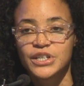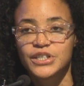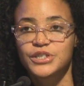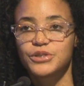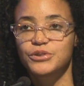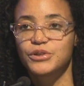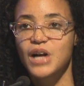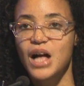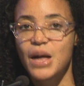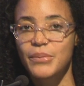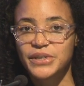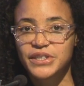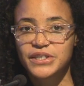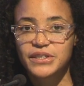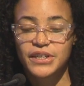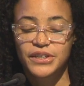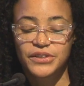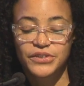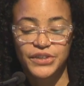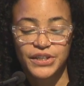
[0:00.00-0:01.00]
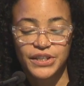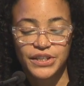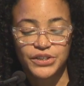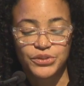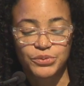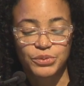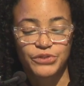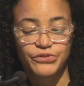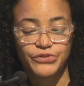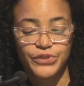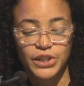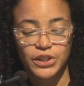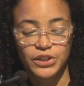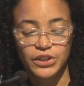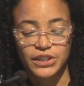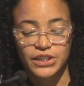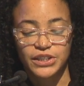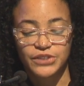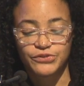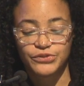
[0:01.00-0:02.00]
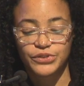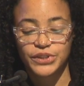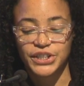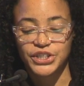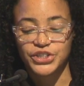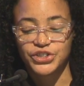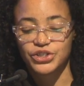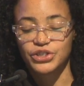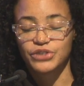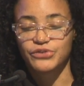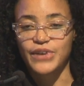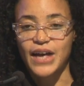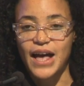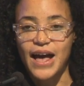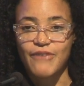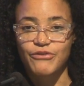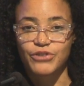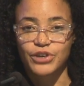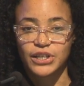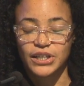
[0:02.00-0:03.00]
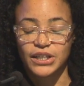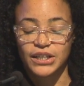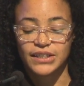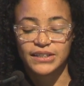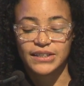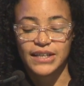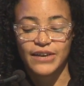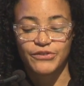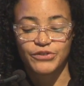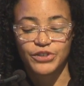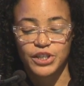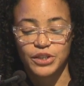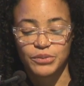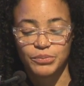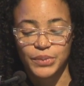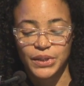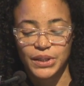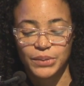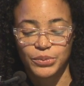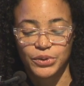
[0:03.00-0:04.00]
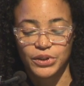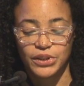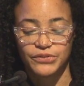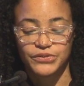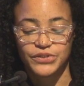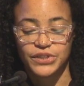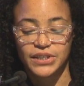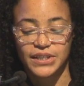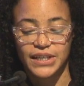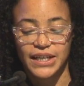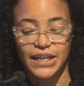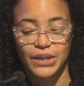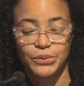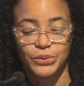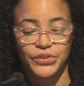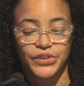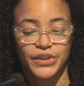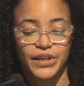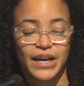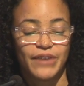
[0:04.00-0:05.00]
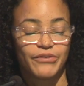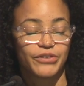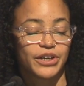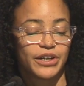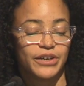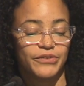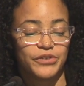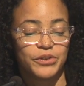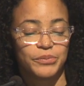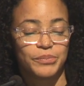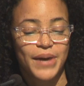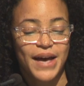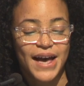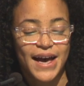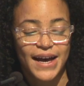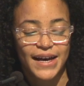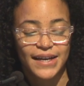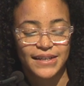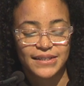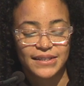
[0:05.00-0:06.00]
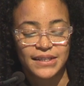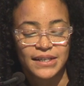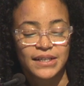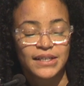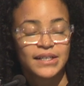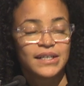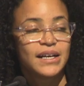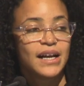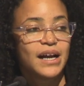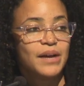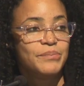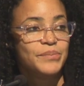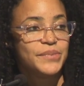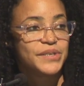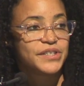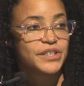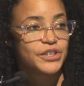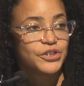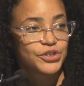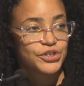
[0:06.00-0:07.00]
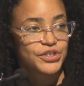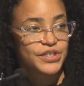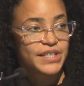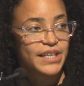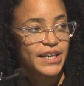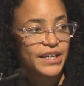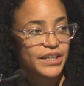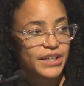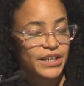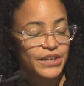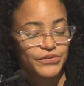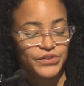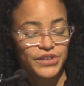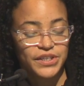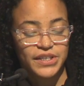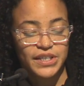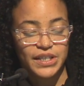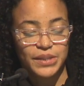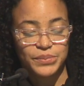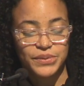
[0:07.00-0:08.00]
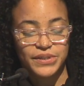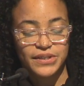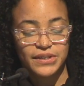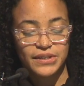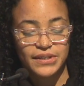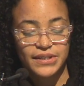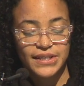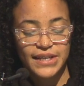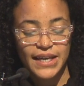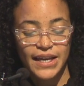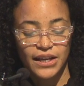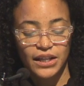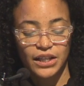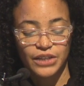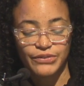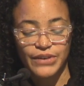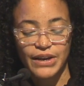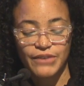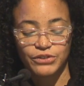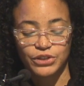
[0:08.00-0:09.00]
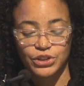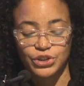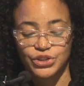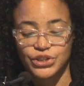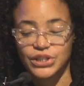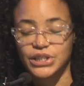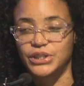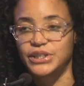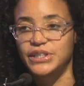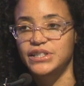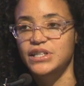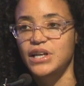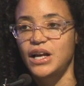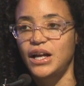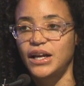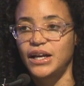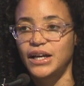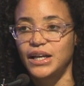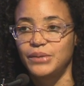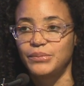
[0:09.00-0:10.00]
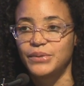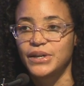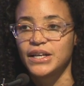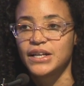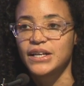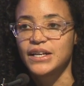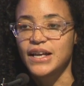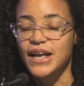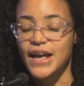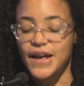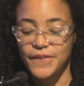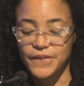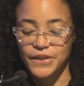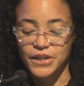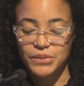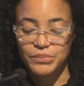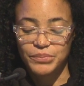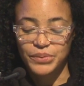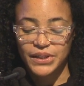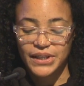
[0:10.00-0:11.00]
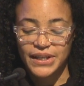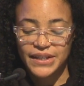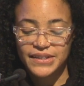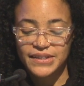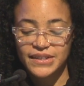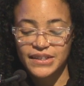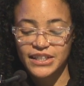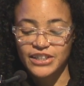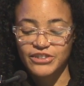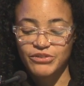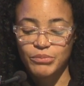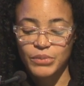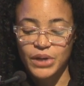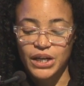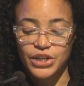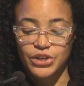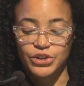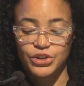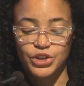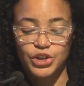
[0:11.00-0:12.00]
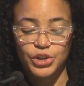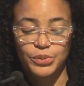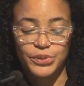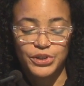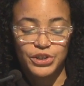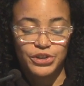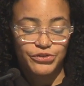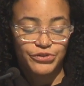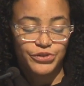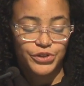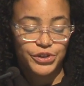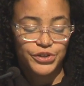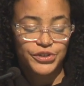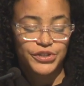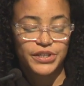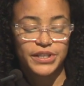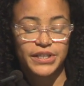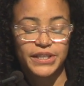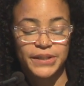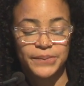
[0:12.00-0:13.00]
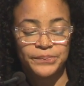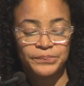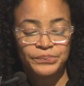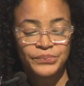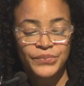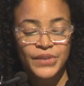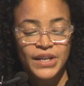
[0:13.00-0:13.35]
So, comments like these reveal a conflation of Africa and African people of today with the Africa of the past, a misunderstanding of the deep scale of evolutionary time, and the complexity of modern human diversity.